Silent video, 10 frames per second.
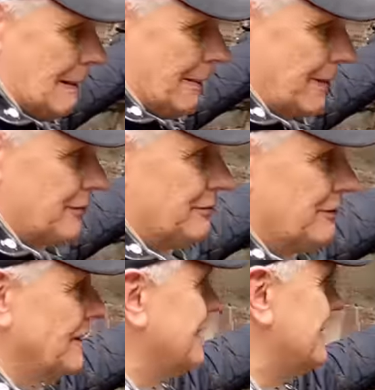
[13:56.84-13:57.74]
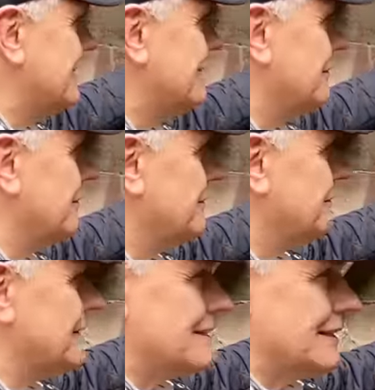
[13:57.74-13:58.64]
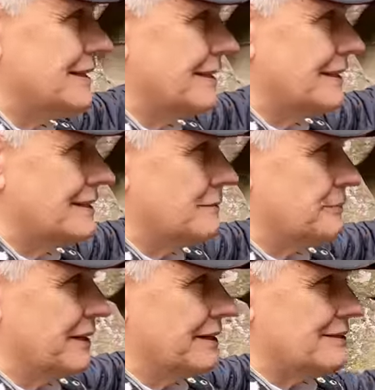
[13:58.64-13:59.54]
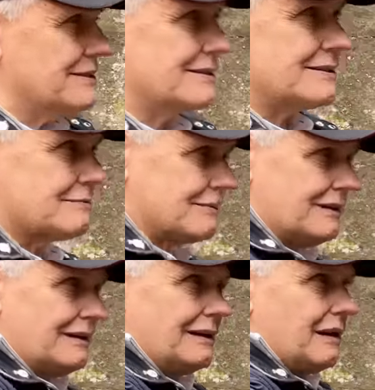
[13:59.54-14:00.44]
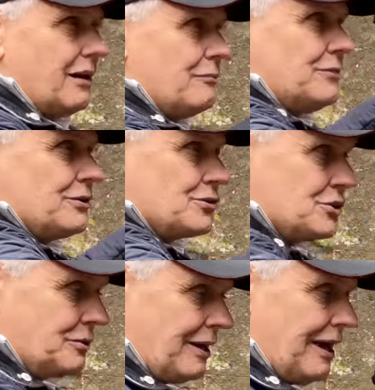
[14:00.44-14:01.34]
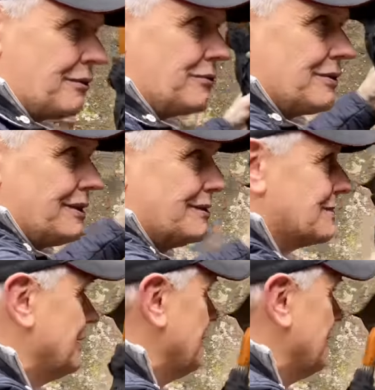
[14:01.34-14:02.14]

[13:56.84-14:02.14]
Now I find this fascinating because I'm not sure how things